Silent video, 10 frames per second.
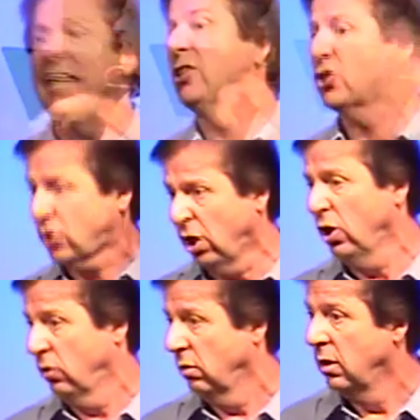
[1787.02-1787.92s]
is
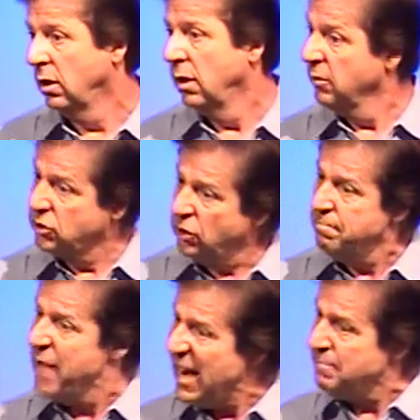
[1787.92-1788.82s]
true, but you've
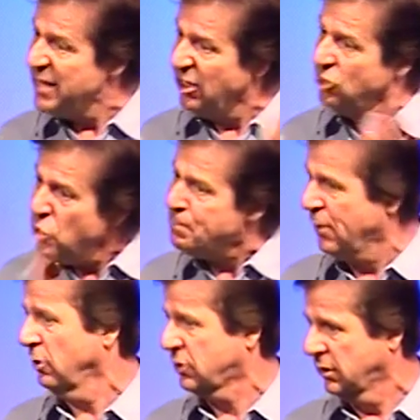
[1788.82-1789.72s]
made me a new
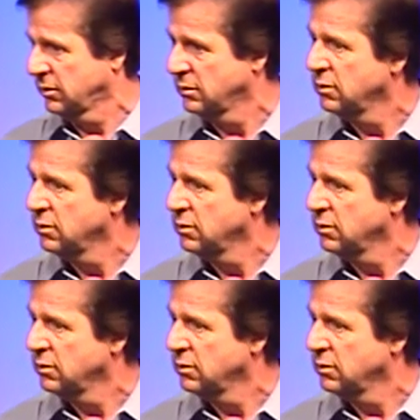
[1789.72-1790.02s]
person.